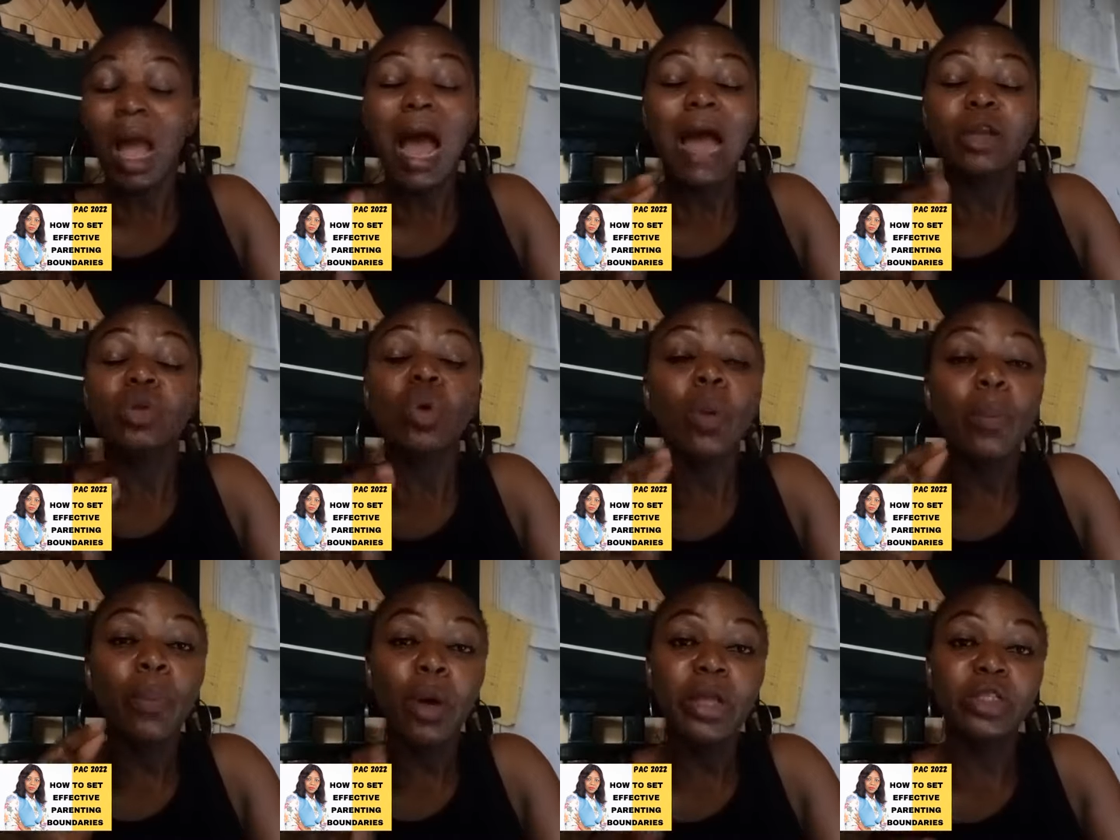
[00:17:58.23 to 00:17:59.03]
At no
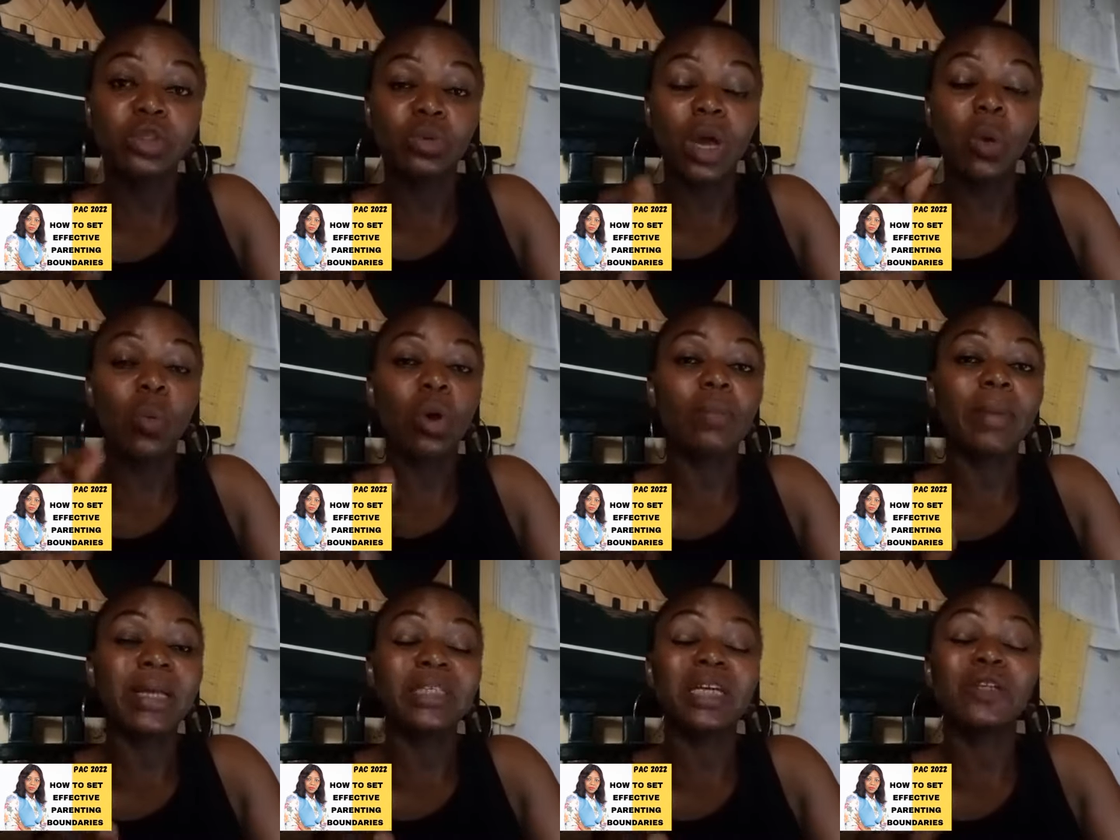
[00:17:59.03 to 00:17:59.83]
point do I want
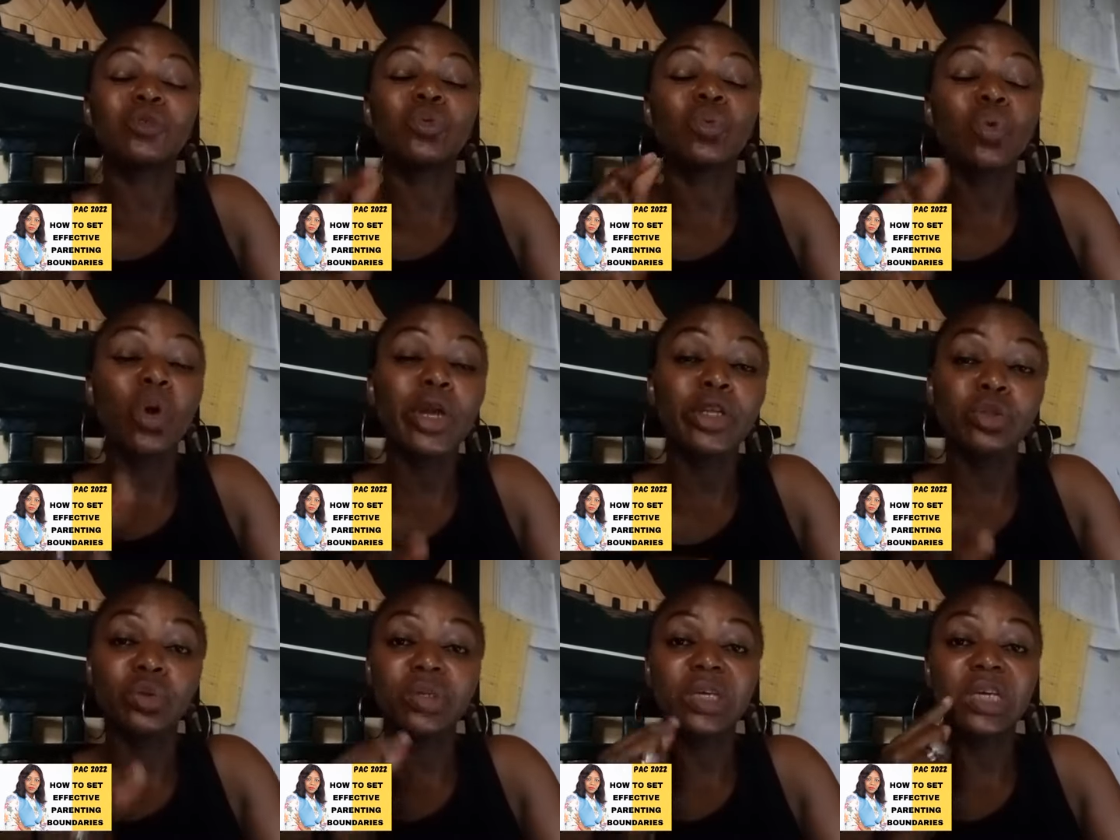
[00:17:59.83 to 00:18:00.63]
my child to go
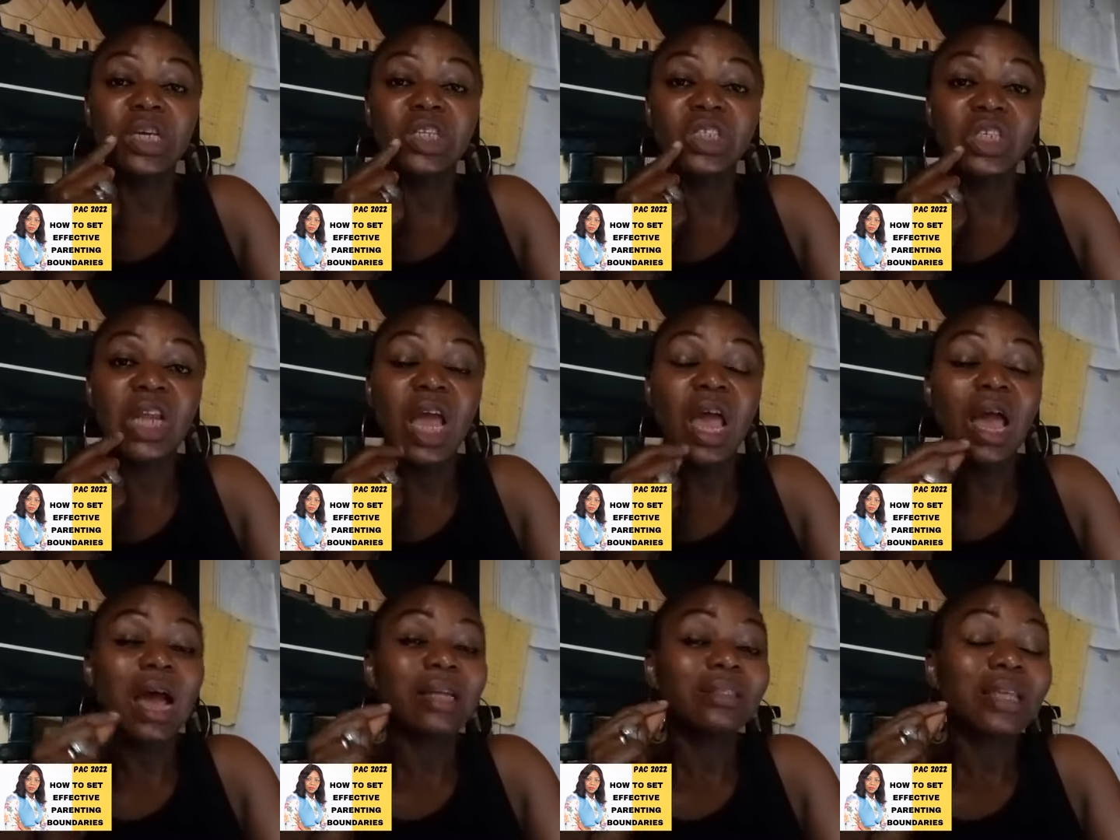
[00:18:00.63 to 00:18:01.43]
into the kitchen
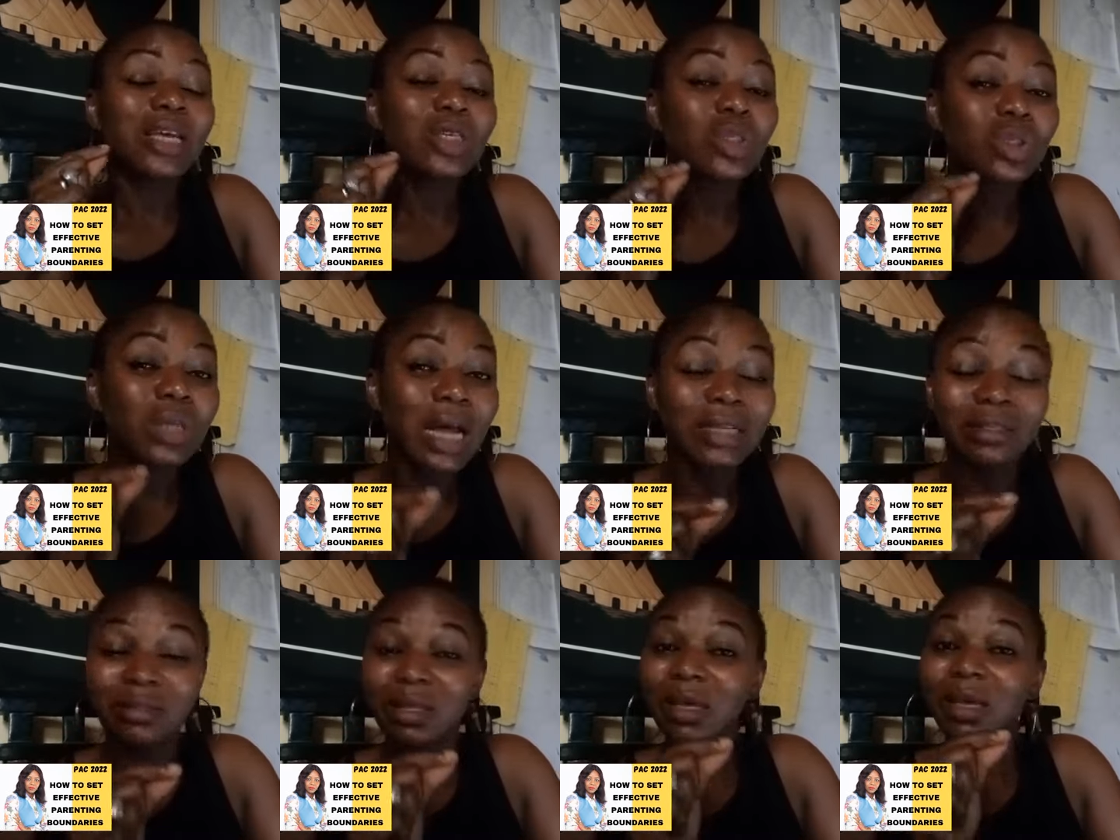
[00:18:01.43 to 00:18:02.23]
and
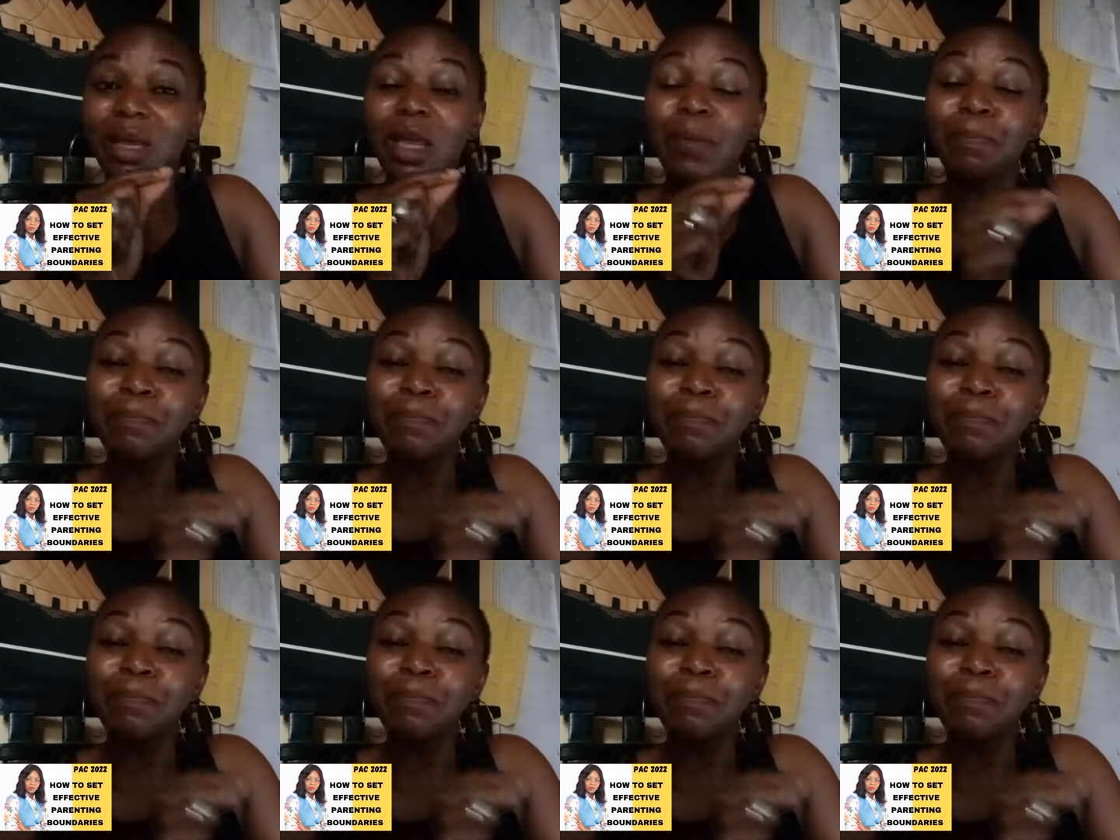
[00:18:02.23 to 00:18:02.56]
take a